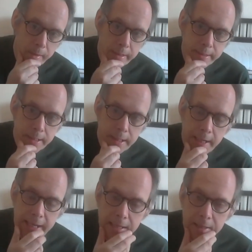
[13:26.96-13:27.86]
down in
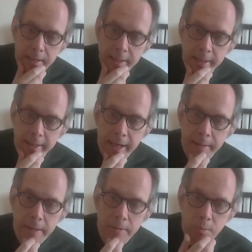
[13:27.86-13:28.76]
Leith
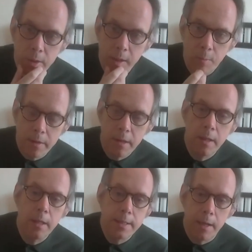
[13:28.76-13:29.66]
Academy. I was working with
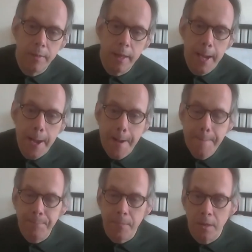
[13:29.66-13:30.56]
down there
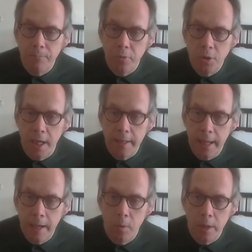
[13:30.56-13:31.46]
on a project
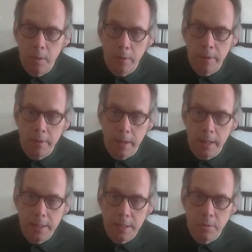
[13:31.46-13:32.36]
there, working with
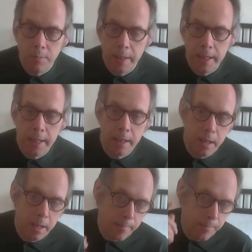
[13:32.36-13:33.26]
kids who are being
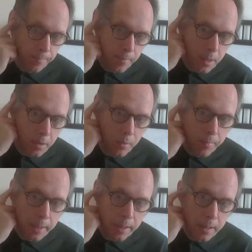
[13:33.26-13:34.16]

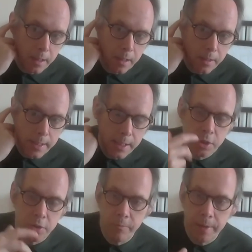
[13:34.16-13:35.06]
in
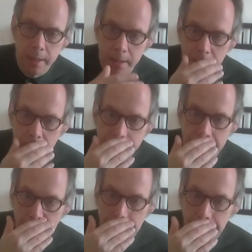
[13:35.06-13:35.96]
danger of being
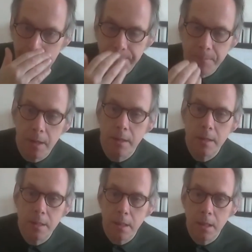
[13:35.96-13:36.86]
expelled, and